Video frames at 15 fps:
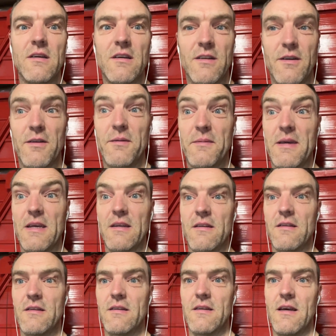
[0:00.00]
You know what I mean?
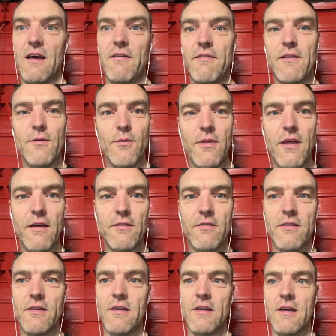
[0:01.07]
Having all those,
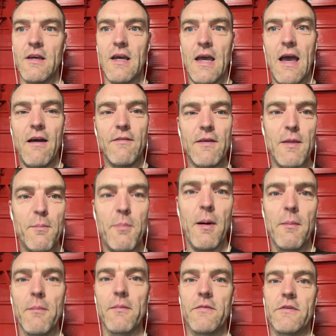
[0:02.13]
having the
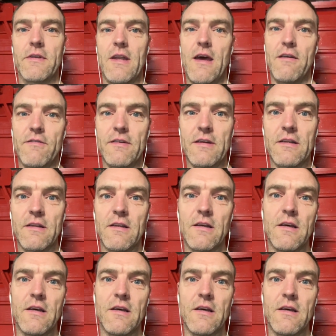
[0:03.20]
bumps and having